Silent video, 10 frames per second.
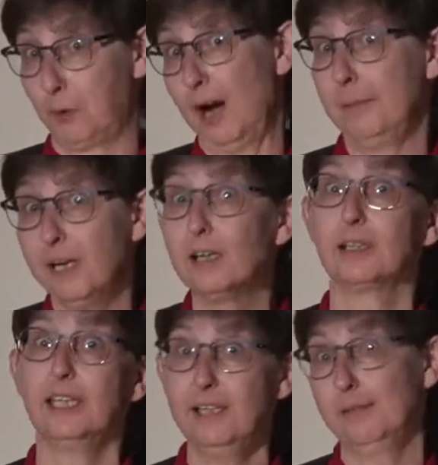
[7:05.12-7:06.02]

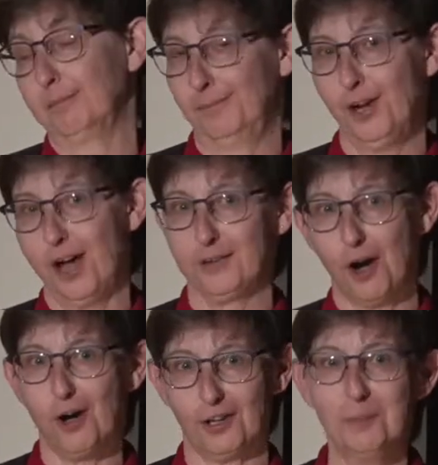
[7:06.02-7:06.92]
primarily, not
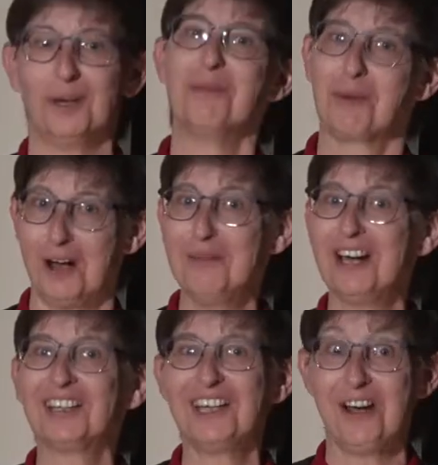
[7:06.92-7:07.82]
all, but
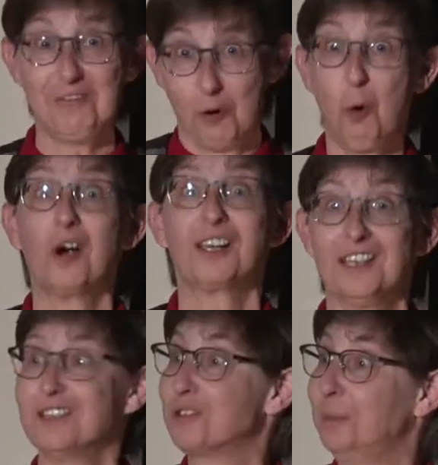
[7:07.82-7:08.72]
primarily of
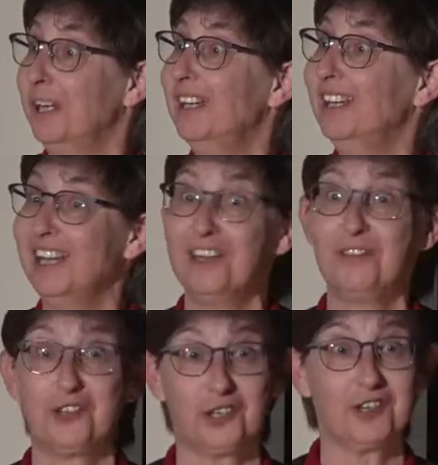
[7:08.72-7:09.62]
organs being in
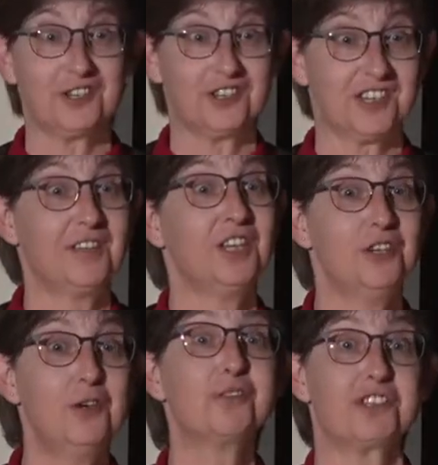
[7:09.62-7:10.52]
the churches and the
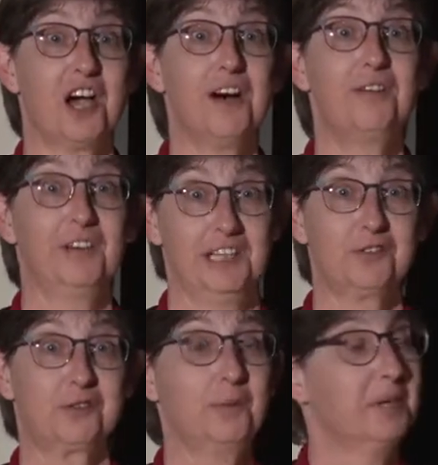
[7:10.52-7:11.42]
use of
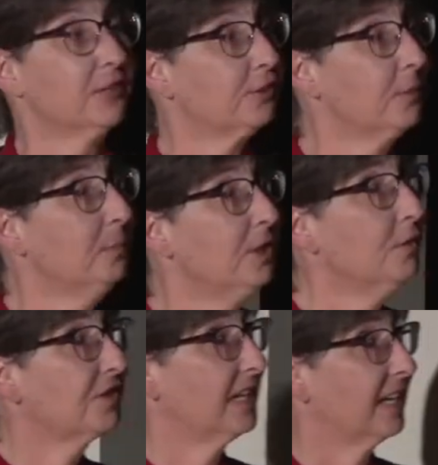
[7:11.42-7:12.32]
instrumental
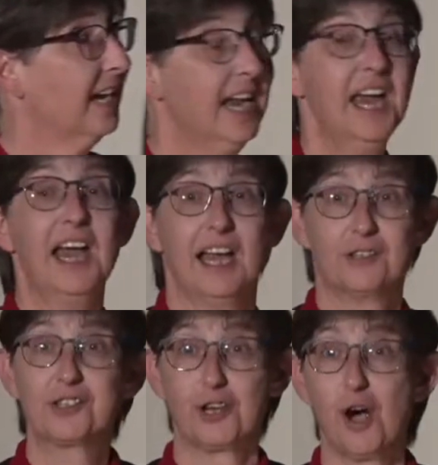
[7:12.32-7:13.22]
music.
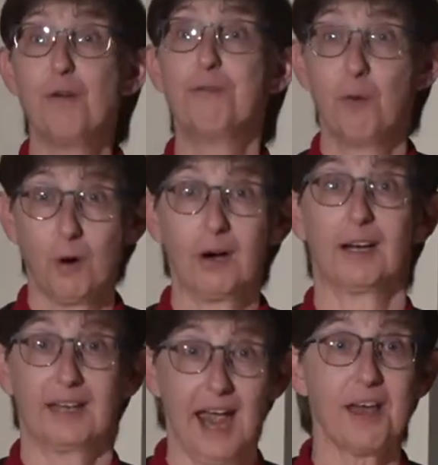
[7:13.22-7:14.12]
And so, for a
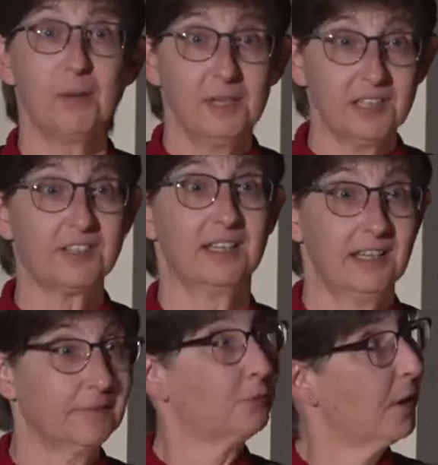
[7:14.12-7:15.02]
cattleman to
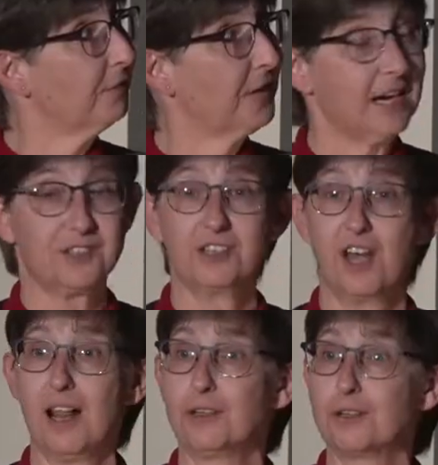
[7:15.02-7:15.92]
give
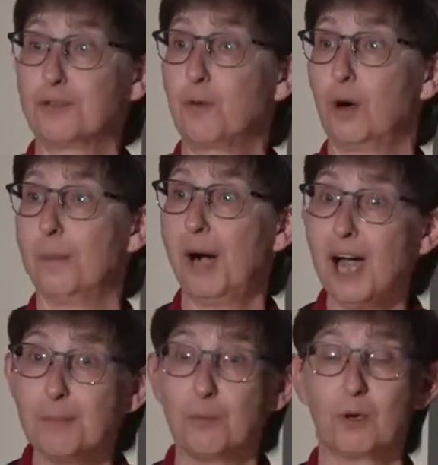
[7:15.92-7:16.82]
$12,000 for a
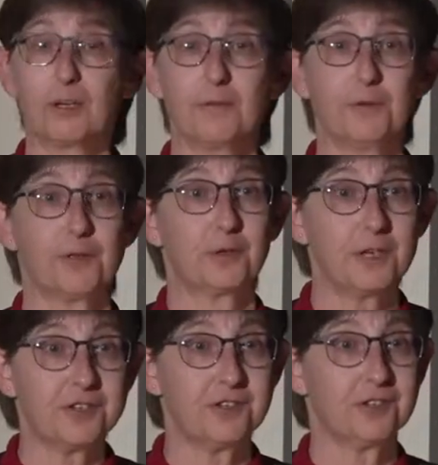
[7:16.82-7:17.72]
pipe organ for the
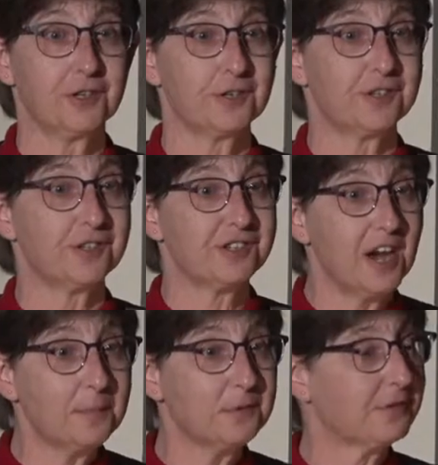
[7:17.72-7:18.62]
Christian church
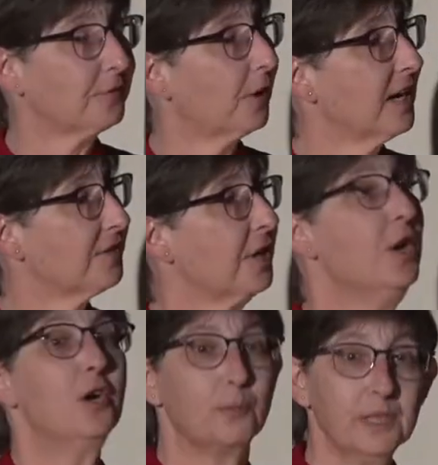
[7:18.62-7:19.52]
disciples of Christ
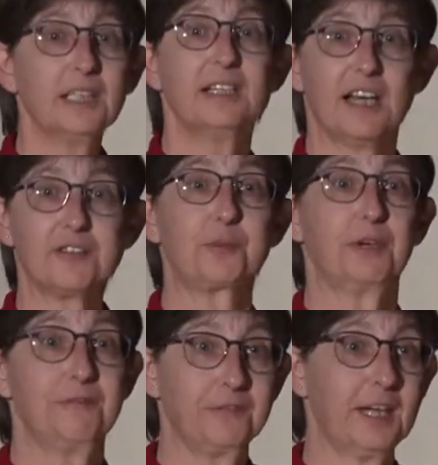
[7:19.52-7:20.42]
really does
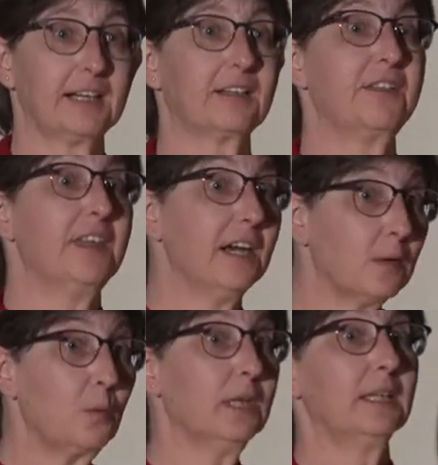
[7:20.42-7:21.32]
reflect their
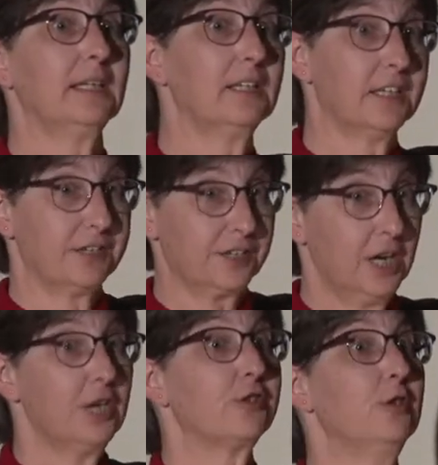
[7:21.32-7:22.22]
willingness
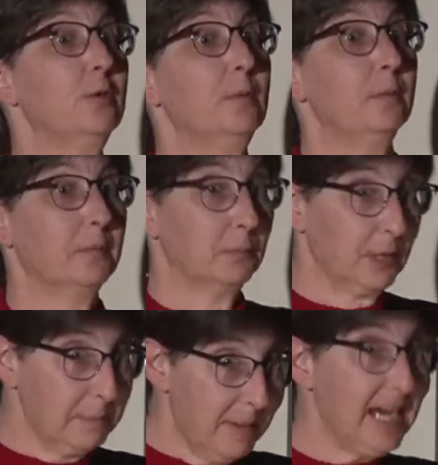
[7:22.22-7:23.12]
to
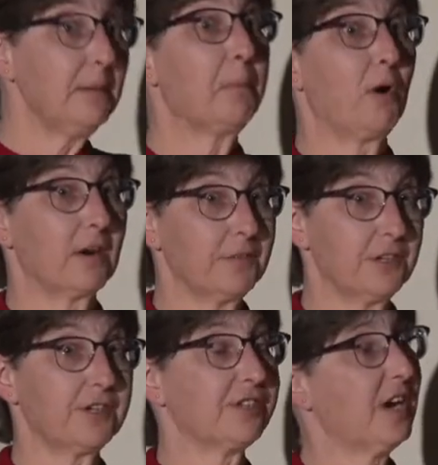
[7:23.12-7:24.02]
remain part of
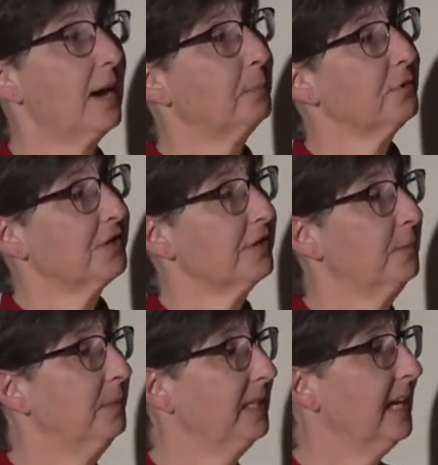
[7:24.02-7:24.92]
the disciples and to
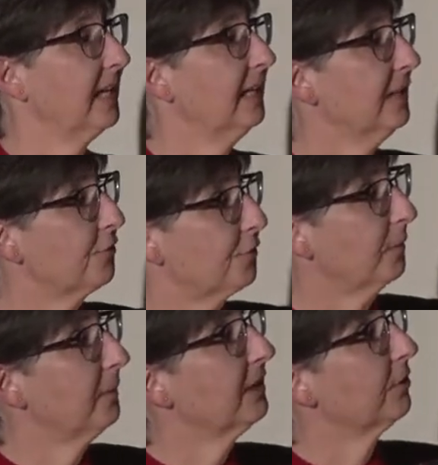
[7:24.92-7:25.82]
be an
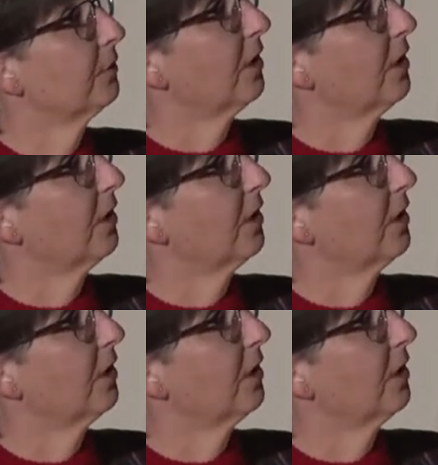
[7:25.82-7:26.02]
instrumental